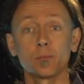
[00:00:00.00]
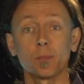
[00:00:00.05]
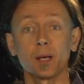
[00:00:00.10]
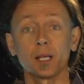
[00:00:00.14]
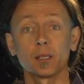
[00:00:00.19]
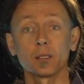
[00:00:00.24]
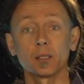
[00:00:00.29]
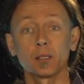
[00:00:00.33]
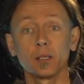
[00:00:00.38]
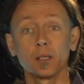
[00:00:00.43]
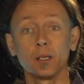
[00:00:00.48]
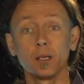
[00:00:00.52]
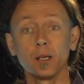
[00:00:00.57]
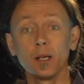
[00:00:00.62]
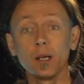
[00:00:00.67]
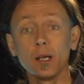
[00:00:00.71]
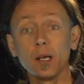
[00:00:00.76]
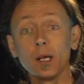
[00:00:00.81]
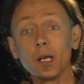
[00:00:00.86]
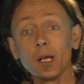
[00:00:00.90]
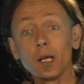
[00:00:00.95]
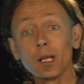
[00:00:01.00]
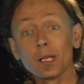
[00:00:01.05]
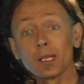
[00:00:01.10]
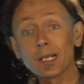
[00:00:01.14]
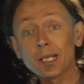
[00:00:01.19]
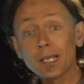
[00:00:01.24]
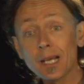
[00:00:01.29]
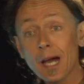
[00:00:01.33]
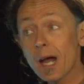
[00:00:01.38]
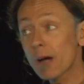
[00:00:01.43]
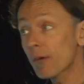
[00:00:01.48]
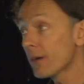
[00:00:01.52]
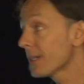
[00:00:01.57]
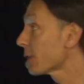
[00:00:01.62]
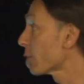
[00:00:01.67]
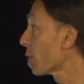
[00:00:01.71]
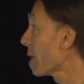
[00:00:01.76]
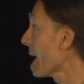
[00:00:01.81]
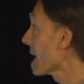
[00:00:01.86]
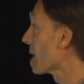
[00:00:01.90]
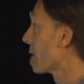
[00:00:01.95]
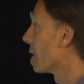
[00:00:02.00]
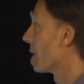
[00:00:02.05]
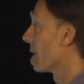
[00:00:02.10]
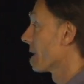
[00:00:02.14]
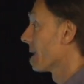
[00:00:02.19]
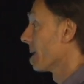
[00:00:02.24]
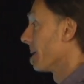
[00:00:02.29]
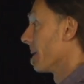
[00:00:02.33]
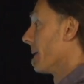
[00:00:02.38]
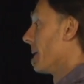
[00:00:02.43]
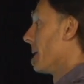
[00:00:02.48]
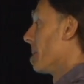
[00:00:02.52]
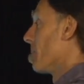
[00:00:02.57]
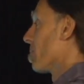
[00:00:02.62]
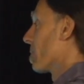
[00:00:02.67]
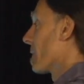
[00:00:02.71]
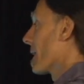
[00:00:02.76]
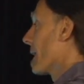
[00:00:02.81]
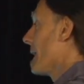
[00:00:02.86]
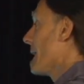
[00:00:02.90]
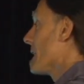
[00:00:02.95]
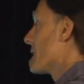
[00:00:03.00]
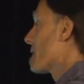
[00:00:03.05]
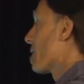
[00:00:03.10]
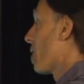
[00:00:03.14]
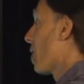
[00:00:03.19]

pattern. The current record is